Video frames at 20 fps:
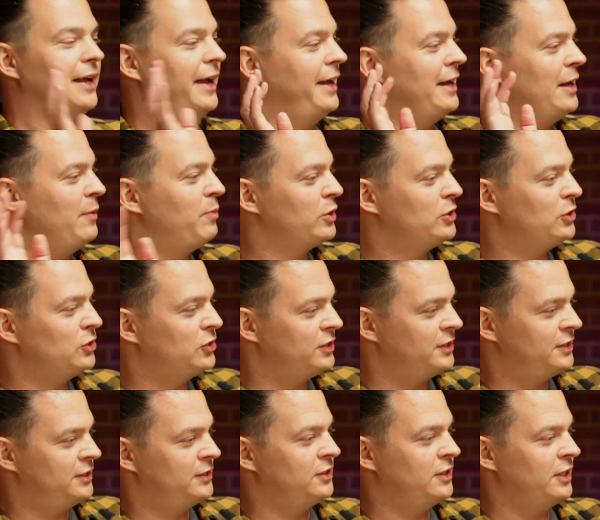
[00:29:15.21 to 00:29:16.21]
and he
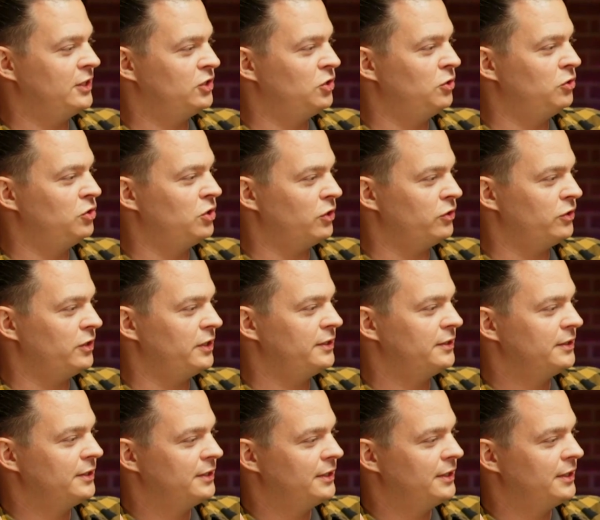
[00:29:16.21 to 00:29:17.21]
produces these two children?
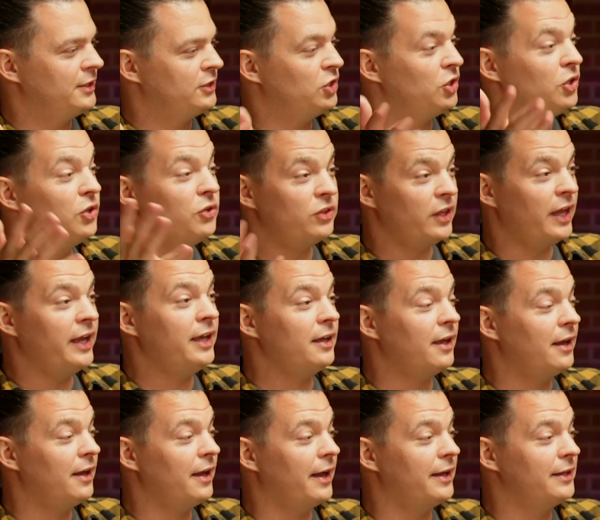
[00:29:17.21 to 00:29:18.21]
Do you think?
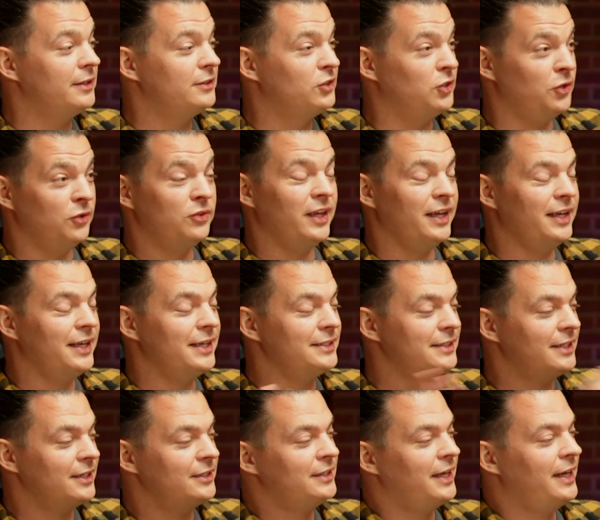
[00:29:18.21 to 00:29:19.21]
Do you think he's
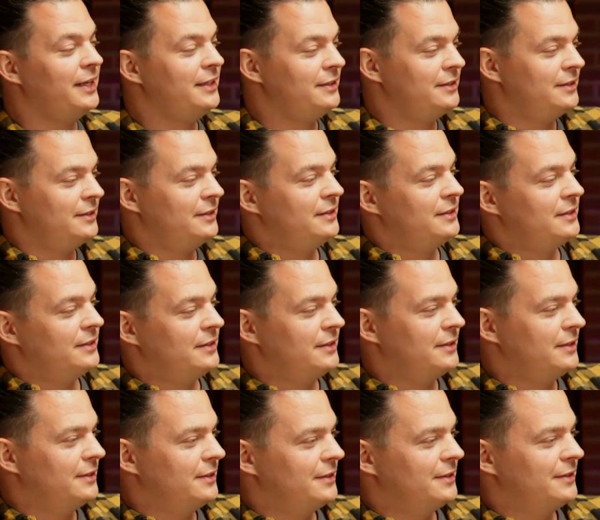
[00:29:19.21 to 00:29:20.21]
their dad?
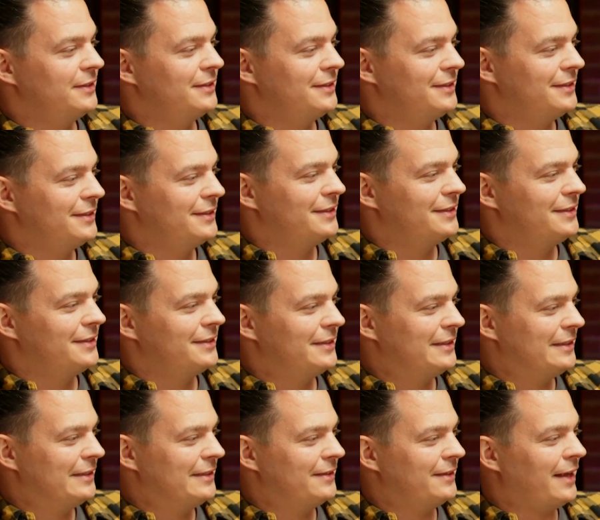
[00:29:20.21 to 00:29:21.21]

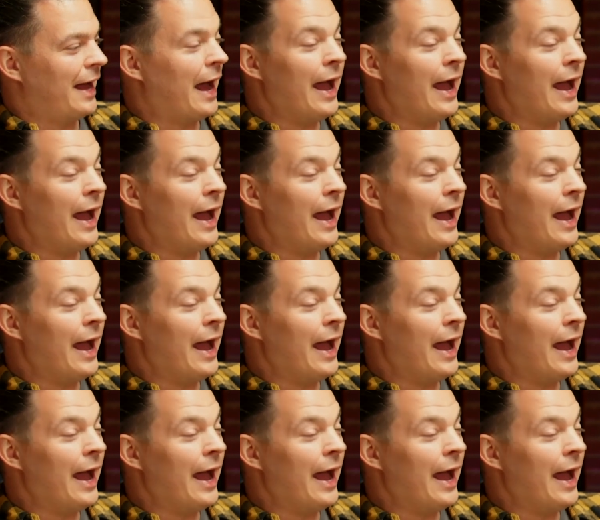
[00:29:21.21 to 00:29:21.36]
Mm.